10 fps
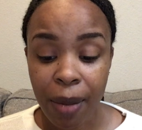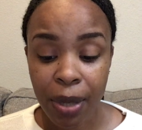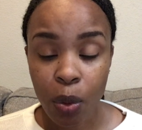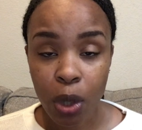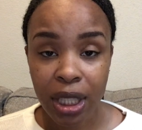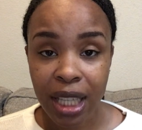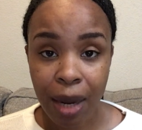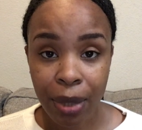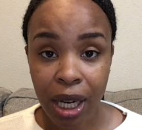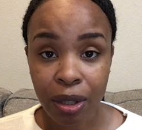be one
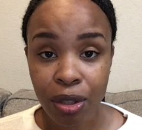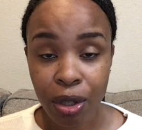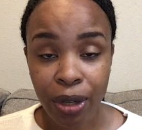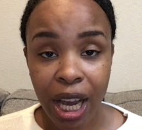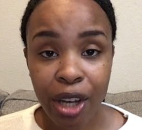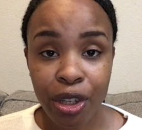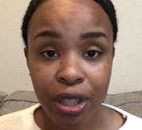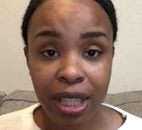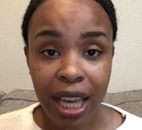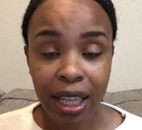tabernacle. So now you're
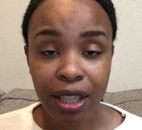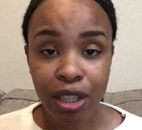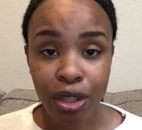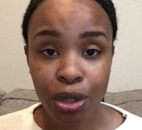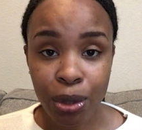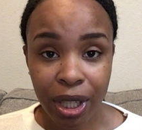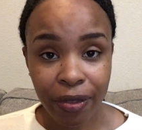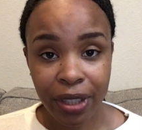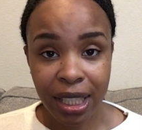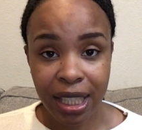taking the 2
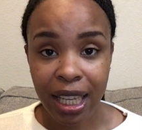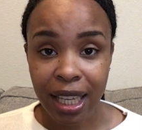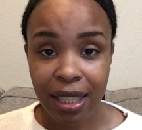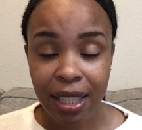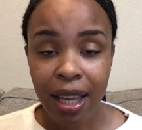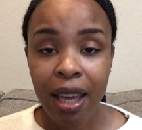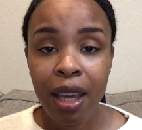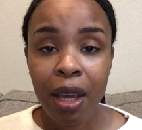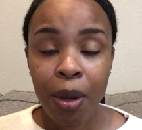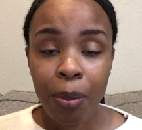different sets,
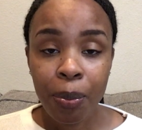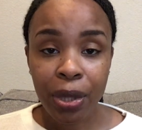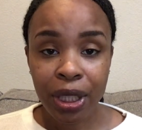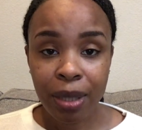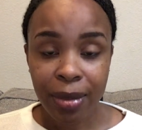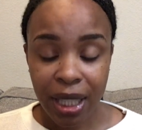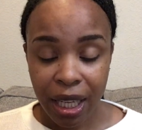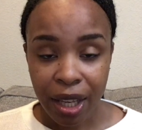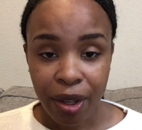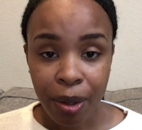putting them
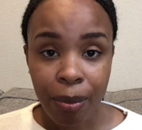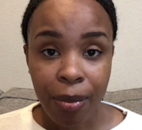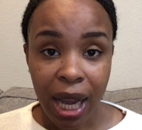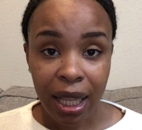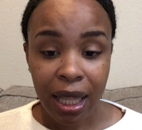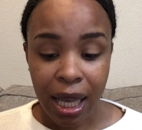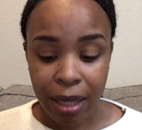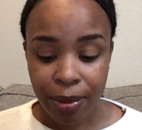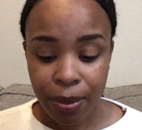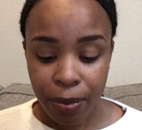together by
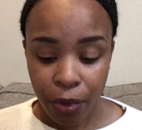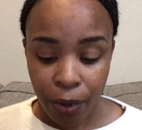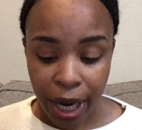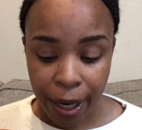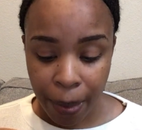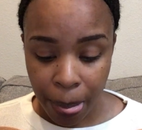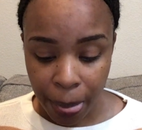clasps, right?